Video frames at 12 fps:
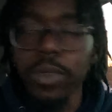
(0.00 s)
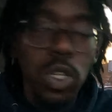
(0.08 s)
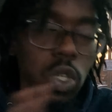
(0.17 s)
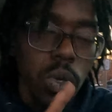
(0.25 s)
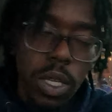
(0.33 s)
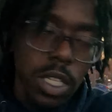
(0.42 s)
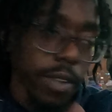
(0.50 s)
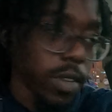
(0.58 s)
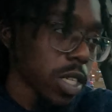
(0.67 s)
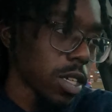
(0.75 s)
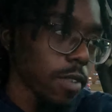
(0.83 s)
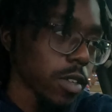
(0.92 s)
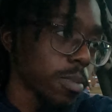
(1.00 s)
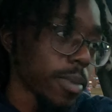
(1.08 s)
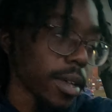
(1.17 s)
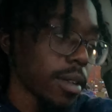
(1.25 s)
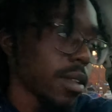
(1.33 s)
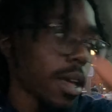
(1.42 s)
you're doing yourself a disservice,
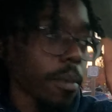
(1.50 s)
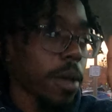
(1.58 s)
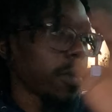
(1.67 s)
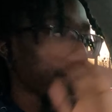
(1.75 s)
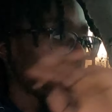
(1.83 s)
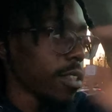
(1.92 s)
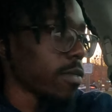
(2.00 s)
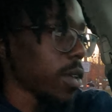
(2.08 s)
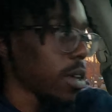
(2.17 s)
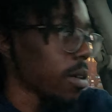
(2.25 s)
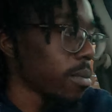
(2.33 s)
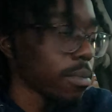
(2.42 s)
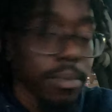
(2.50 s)
but that might be another video.